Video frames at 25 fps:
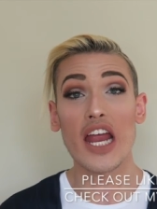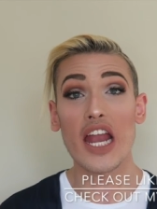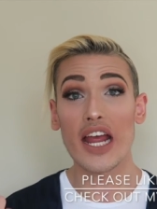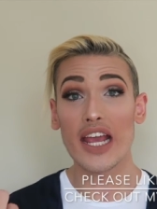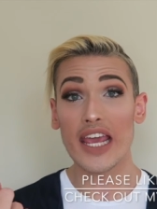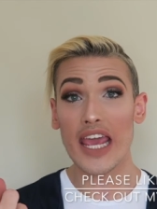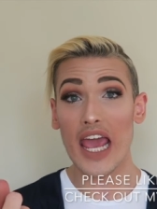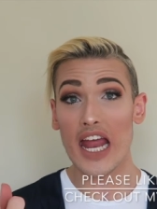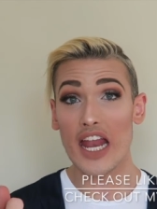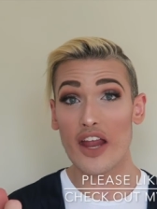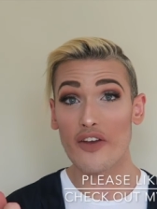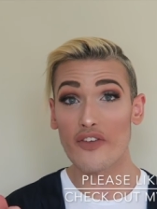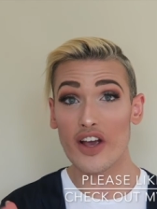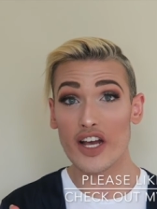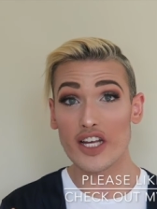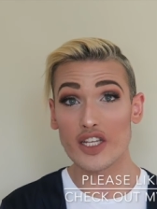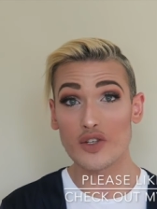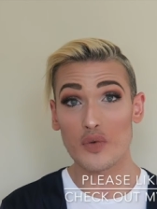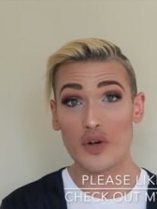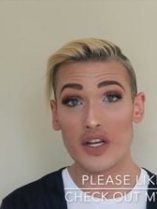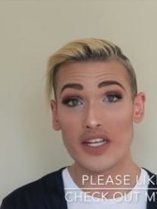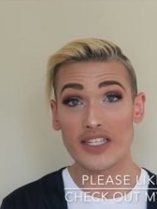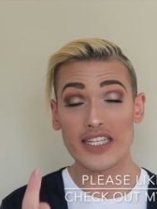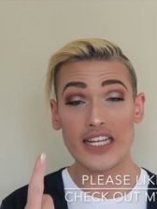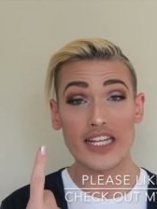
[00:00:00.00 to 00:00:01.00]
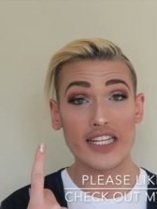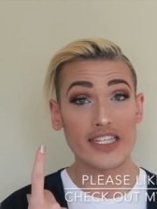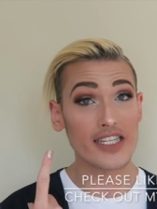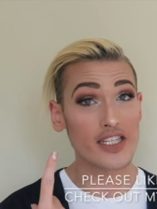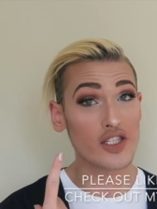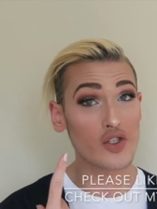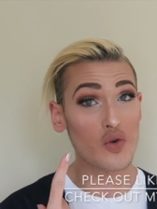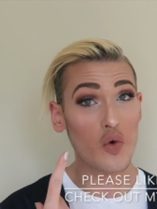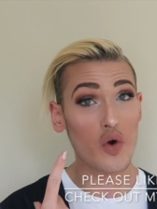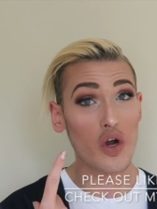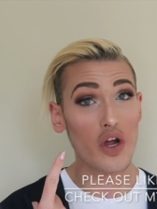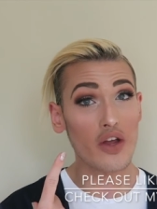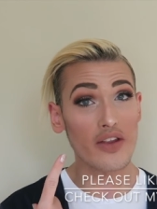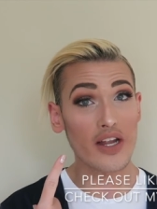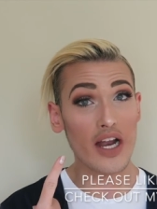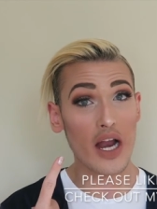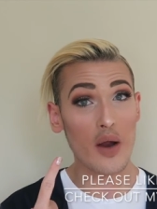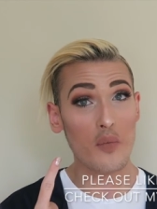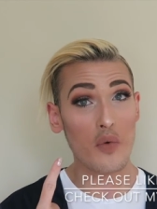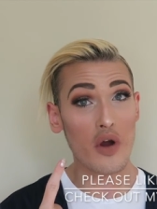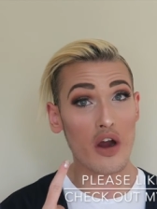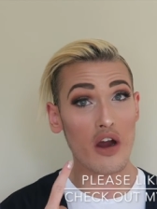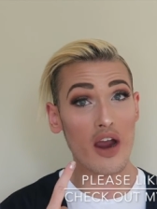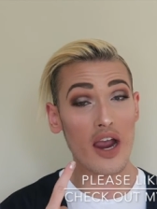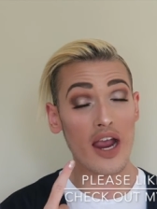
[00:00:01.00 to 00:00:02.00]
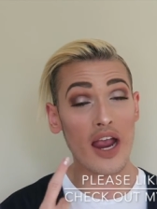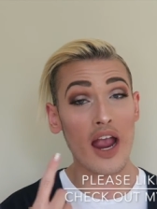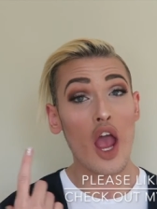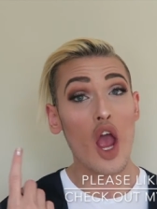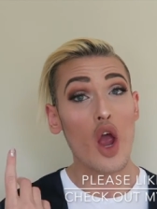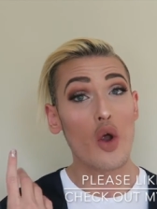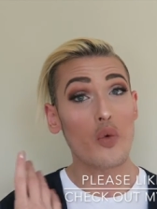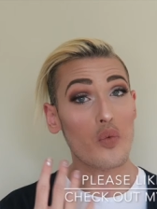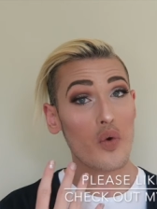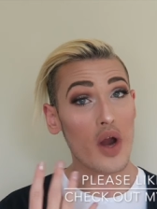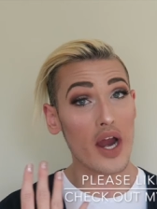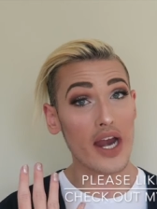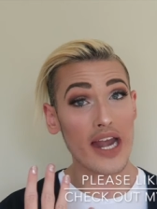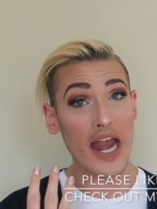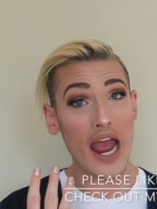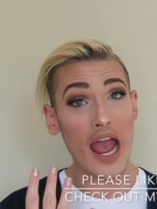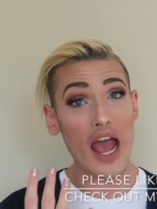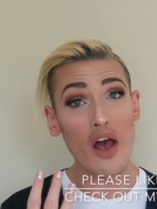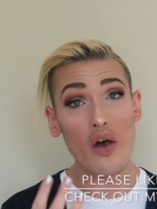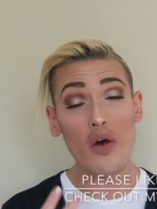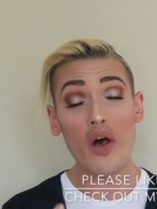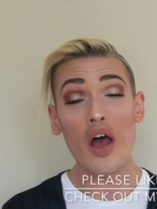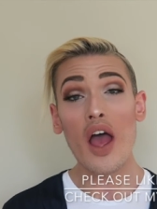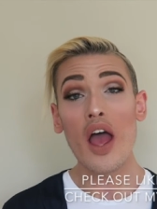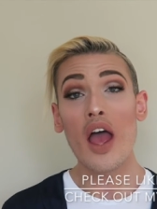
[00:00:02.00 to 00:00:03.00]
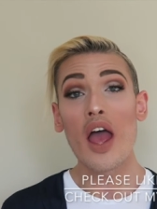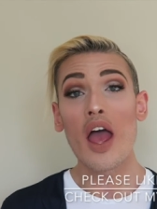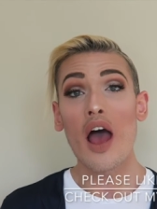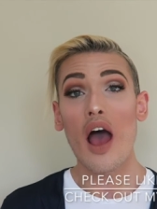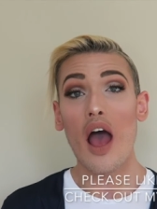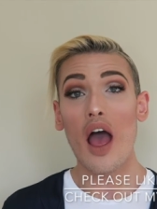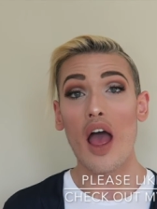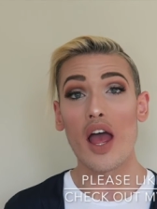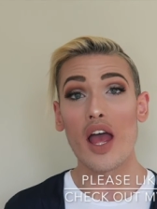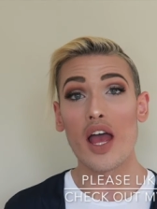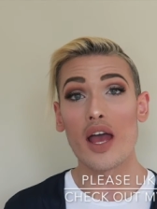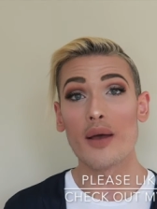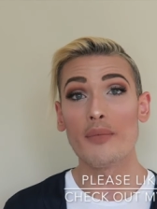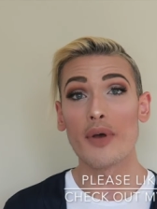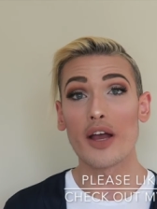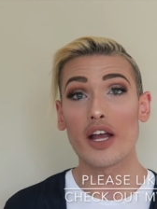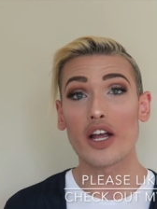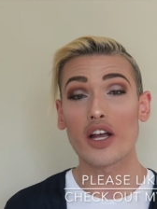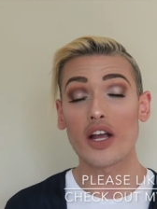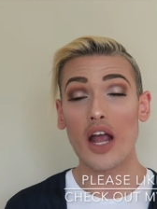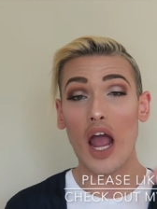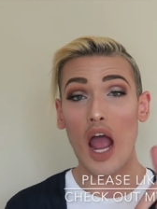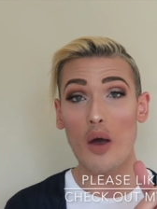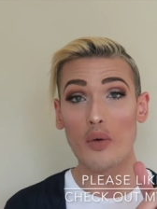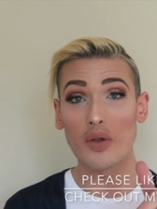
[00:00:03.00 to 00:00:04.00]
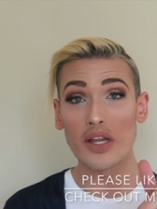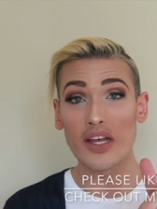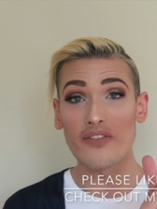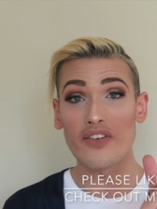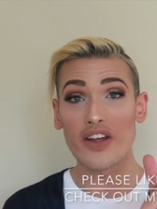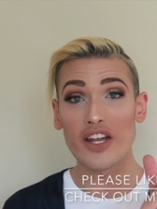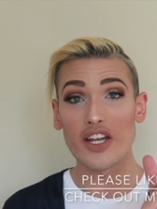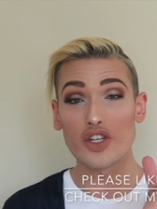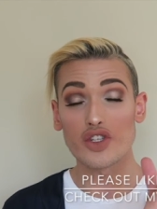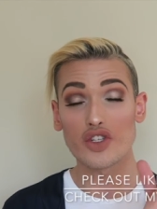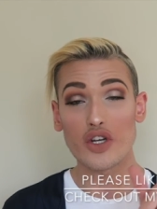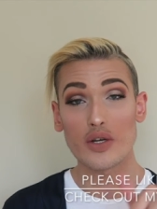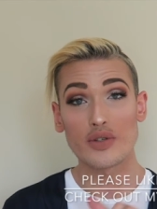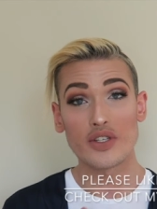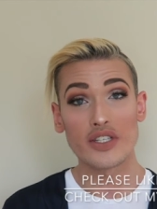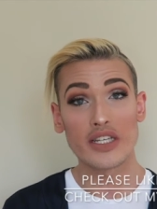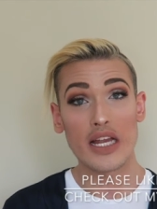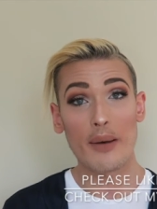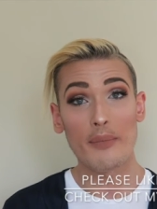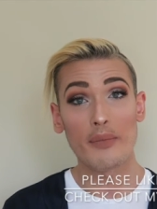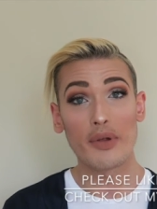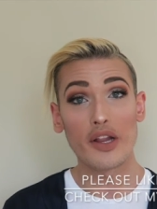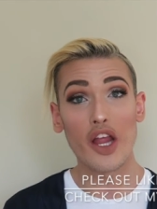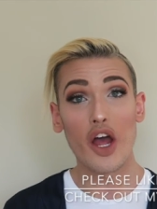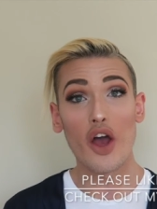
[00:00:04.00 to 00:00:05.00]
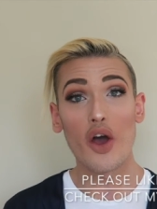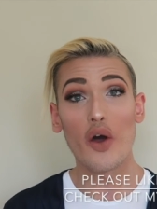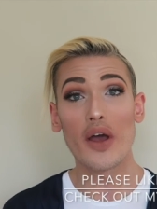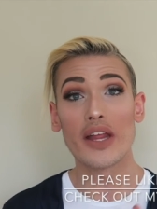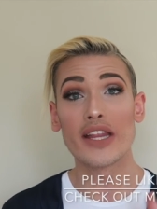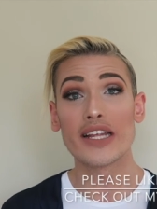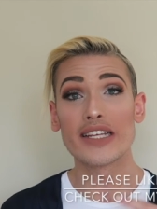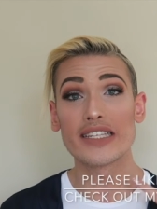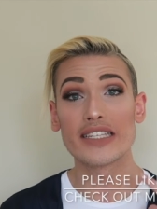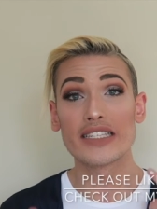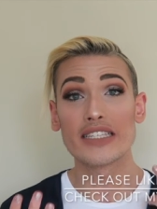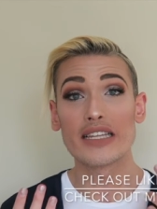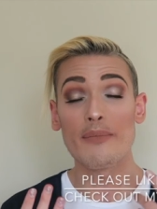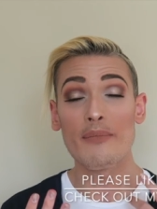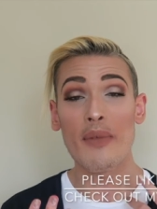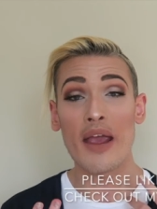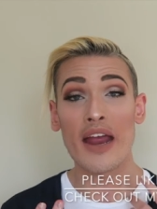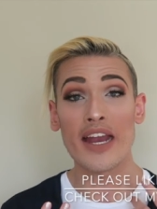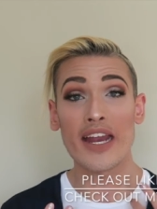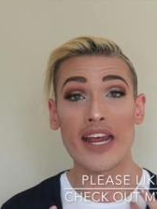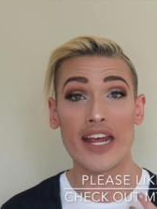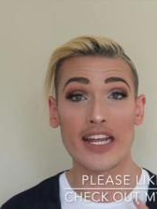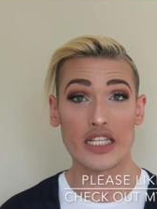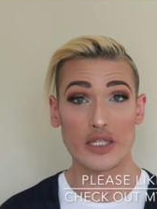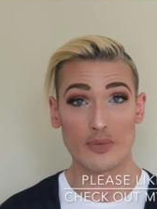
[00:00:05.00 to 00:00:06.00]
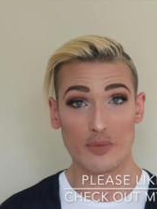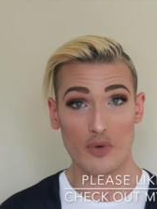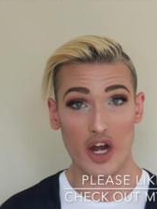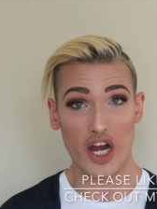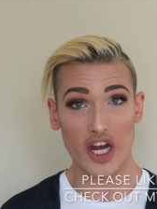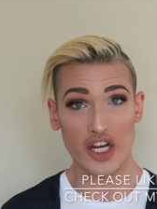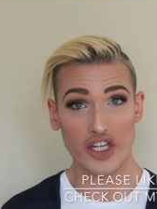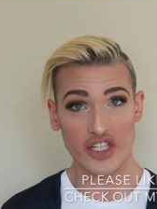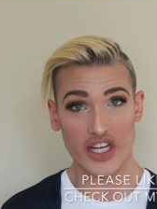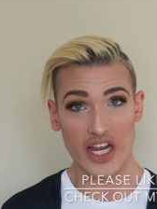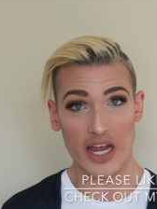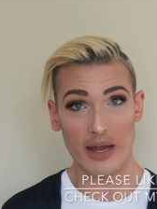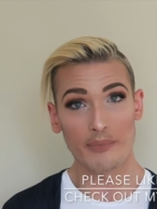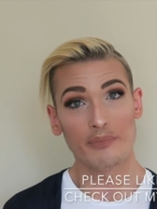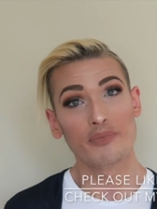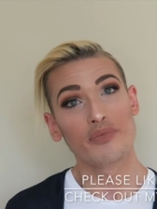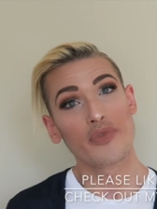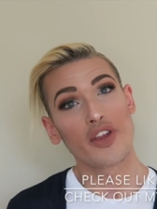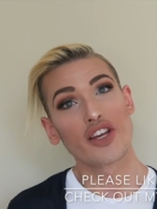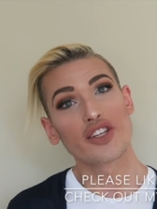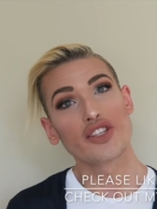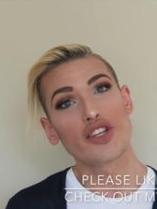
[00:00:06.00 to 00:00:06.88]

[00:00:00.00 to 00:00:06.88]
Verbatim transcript: And again, if you guys want to see this tutorial that I'm wearing right now, um, I'll leave it in the description down below and this is the Demanding Inspiration.